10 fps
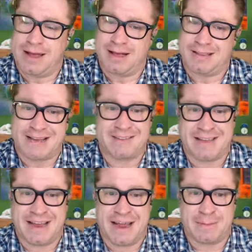Texas
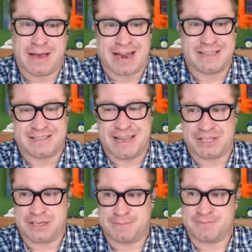A&M College
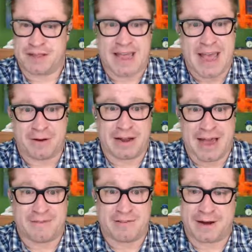Station, the
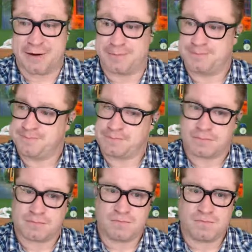AgriLife Center.
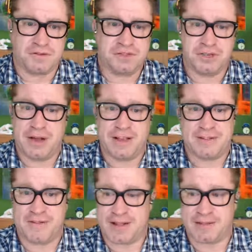2 days of
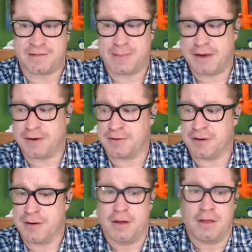events and speakers.
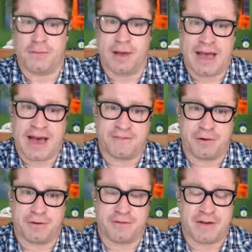The week after
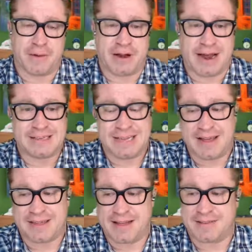is November
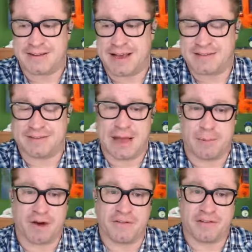19th. That's the Texas Hemp
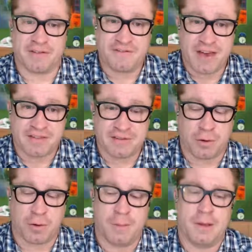Harvest
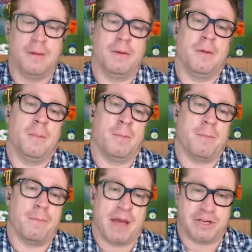Festival.
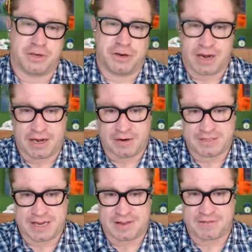Make sure you're getting your
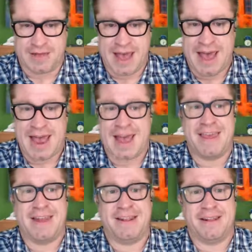tickets for that. And
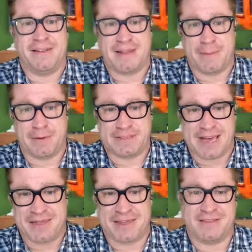then the December
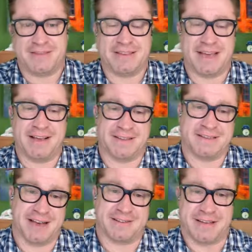10th is the Taste of
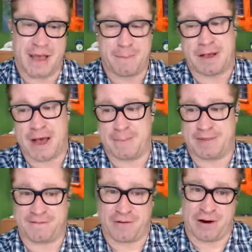Texas Hemp Cup at
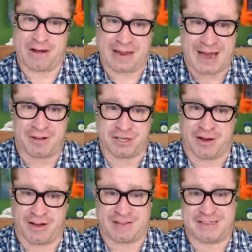the Far Out Lounge in
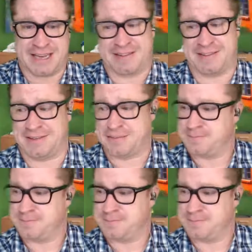Austin, Texas.